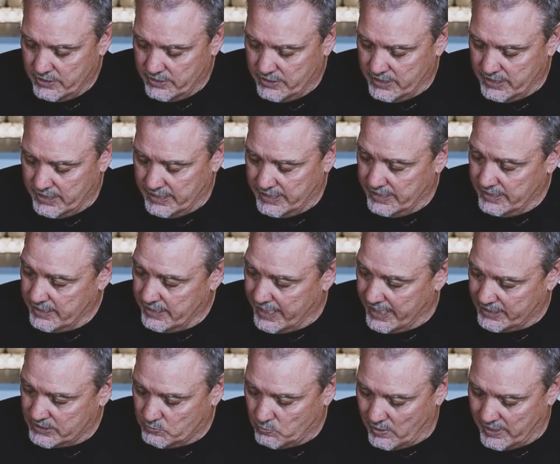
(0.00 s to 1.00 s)
the
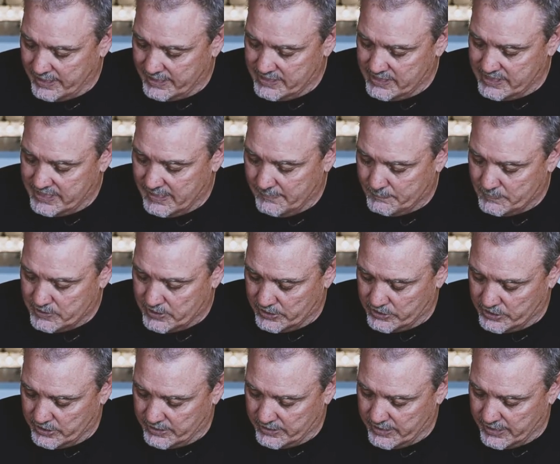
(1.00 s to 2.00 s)
X, Y, and Z
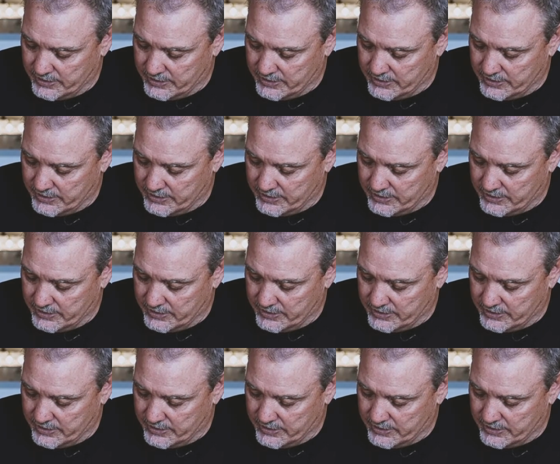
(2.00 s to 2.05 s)
position.